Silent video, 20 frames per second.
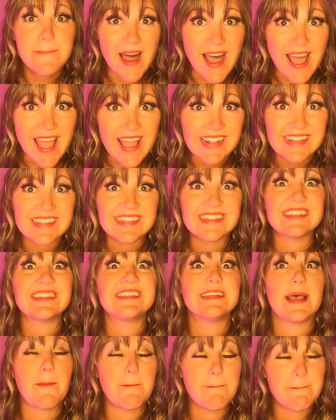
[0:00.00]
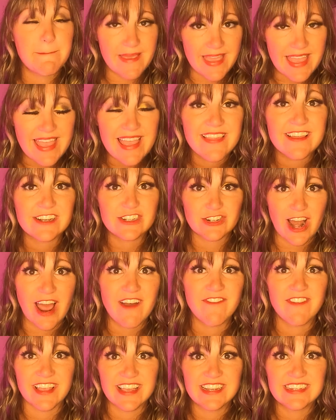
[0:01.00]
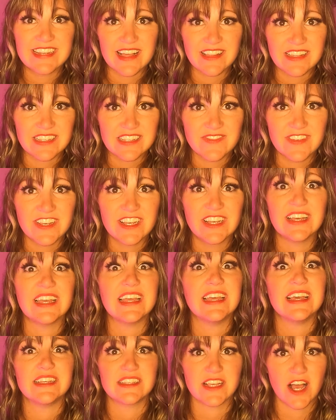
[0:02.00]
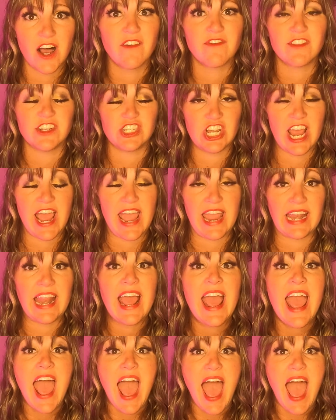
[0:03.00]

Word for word: But to me, the traffic in Douglasville is off the chain,